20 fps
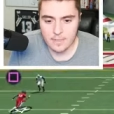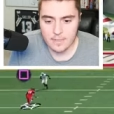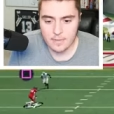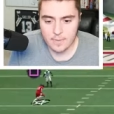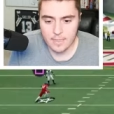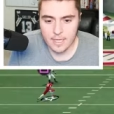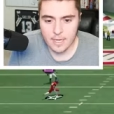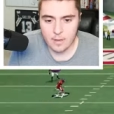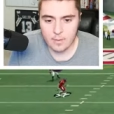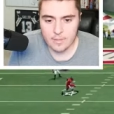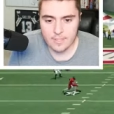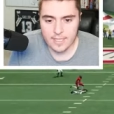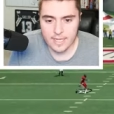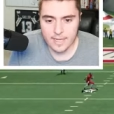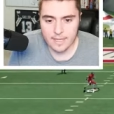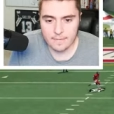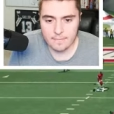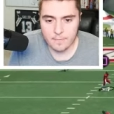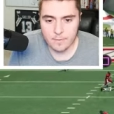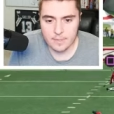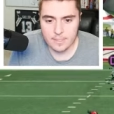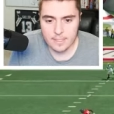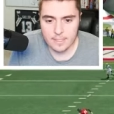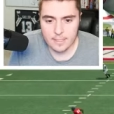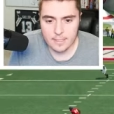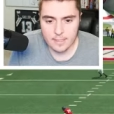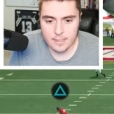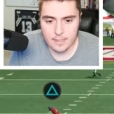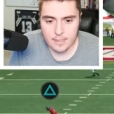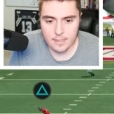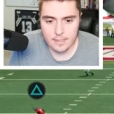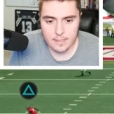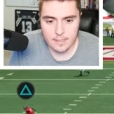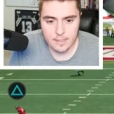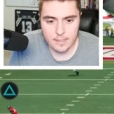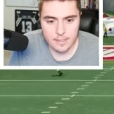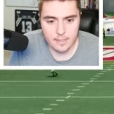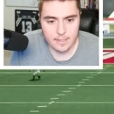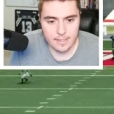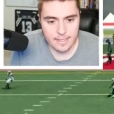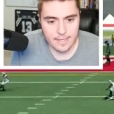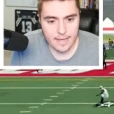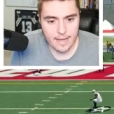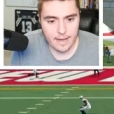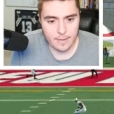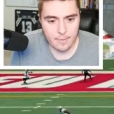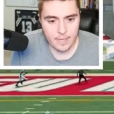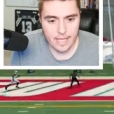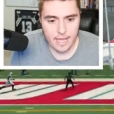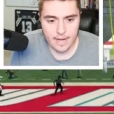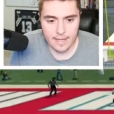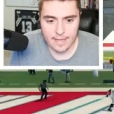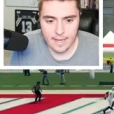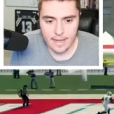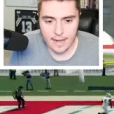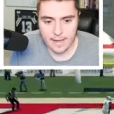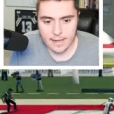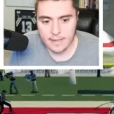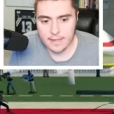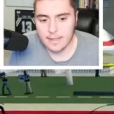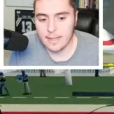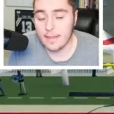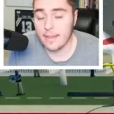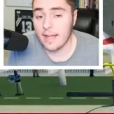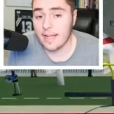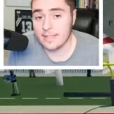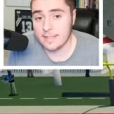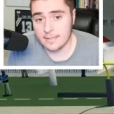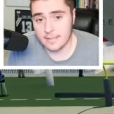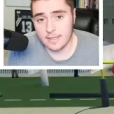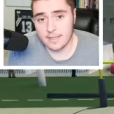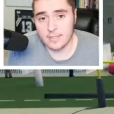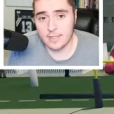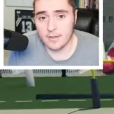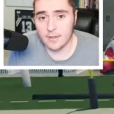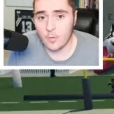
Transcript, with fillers: Here we go, second and 14. Yeah, we got a guy. That's a touchdown to